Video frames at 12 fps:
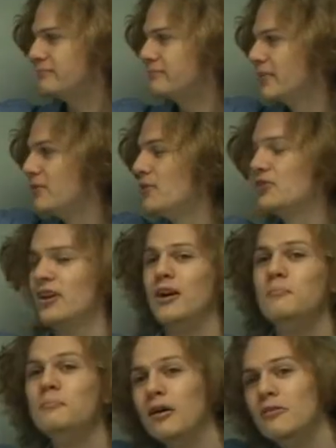if it's
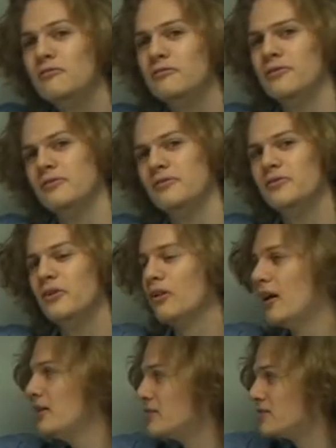above the
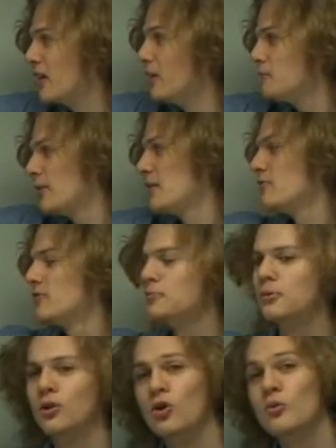line, it's up, and if it's
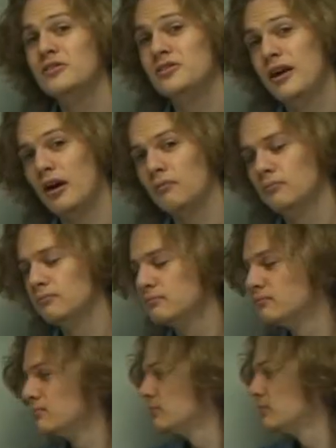below, it's down.
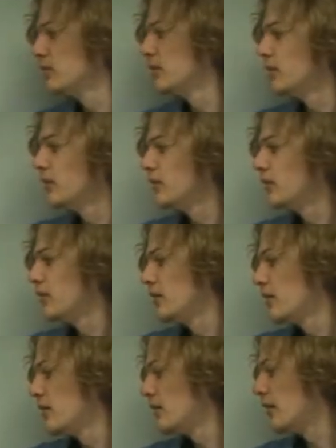
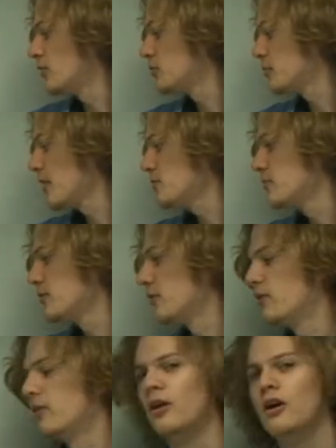Now, displacement
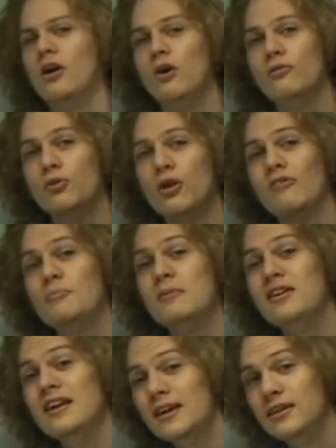over a graph may be
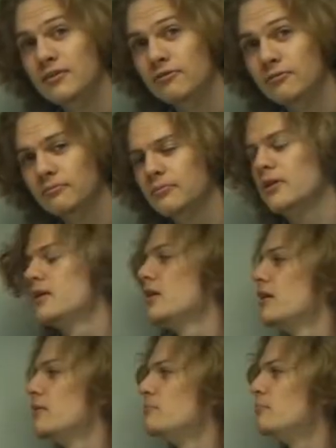negative,
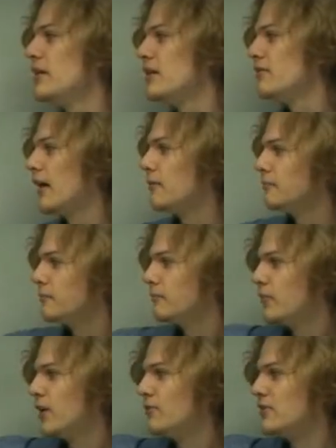meaning that
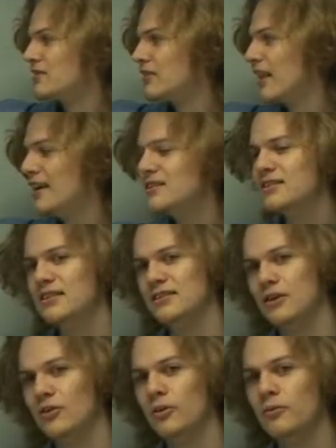if it's less than
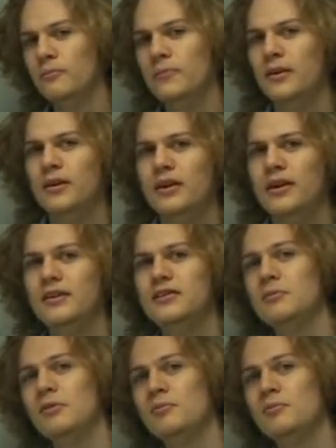zero, it simply